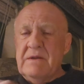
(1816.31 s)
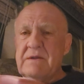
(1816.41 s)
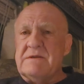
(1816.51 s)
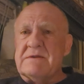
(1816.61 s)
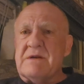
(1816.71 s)

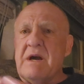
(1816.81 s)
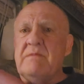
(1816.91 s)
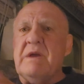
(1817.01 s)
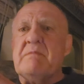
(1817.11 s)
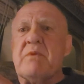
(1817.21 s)
this
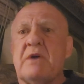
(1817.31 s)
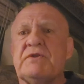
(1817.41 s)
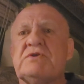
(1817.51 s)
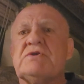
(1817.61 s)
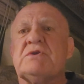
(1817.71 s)
time they brought
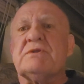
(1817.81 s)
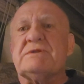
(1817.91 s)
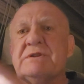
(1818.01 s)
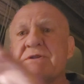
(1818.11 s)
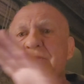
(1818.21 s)
the
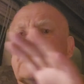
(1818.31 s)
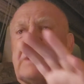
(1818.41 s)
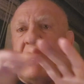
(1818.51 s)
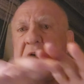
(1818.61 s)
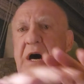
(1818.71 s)
jurisdiction
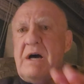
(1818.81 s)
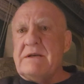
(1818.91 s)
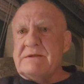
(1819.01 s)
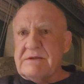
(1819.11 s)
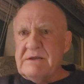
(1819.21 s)
to
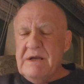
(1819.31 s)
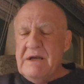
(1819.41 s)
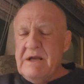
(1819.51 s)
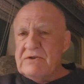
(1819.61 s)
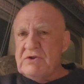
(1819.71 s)
us
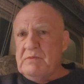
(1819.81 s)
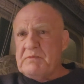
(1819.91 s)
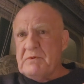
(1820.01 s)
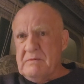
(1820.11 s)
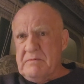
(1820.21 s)
and
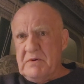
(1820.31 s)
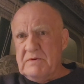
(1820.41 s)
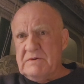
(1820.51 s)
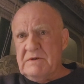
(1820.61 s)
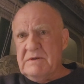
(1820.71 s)

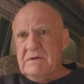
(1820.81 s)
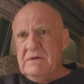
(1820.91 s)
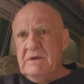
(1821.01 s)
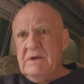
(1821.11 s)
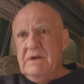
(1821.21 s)
superimposed it.
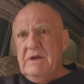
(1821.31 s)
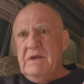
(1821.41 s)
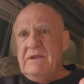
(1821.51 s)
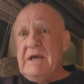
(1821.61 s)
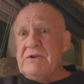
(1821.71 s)

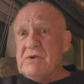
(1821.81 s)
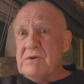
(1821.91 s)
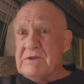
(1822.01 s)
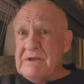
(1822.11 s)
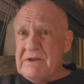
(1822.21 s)
And that
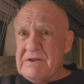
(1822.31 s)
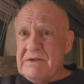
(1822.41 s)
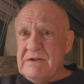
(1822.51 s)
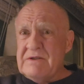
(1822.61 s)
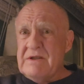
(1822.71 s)

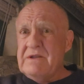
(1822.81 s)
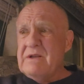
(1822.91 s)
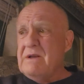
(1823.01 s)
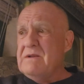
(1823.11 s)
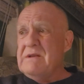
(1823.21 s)
jurisdiction is
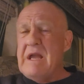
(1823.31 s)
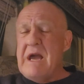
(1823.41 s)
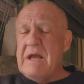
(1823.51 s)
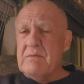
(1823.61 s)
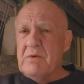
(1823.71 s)
the
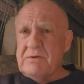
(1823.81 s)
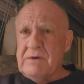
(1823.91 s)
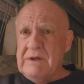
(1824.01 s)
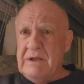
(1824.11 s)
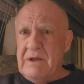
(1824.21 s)

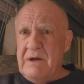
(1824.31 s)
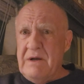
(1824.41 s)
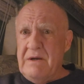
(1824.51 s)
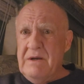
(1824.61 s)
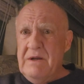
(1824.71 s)
admiralty
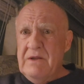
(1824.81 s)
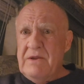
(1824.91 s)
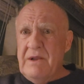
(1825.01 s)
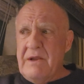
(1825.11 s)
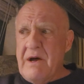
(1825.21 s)
law,
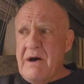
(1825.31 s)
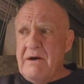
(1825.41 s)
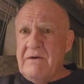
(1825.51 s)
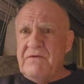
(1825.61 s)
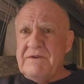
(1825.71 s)
the
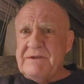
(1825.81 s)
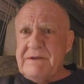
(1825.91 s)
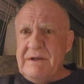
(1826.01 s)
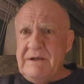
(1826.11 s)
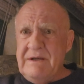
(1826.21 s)
law of the
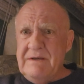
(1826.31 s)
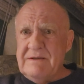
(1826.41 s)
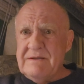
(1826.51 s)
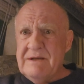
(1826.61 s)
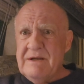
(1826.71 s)

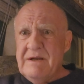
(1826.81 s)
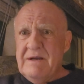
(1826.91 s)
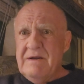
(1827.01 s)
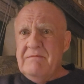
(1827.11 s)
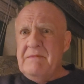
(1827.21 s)
seas,
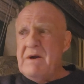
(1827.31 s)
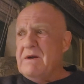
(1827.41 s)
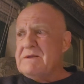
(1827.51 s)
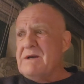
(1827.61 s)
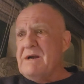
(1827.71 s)

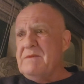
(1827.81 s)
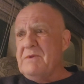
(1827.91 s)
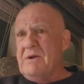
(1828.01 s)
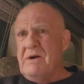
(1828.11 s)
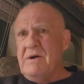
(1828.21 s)
maritime
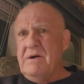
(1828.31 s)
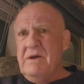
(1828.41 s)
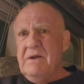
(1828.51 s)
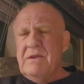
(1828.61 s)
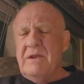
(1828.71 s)
law,
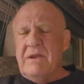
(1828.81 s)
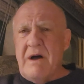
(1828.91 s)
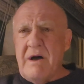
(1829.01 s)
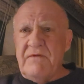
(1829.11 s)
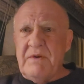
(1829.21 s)
the
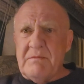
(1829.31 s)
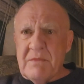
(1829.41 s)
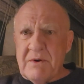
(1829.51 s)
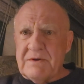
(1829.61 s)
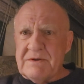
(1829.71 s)
law of the
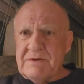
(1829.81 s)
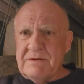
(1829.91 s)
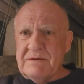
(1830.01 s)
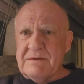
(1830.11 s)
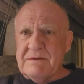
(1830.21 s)

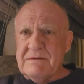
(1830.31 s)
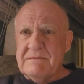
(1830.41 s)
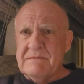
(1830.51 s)
merchants.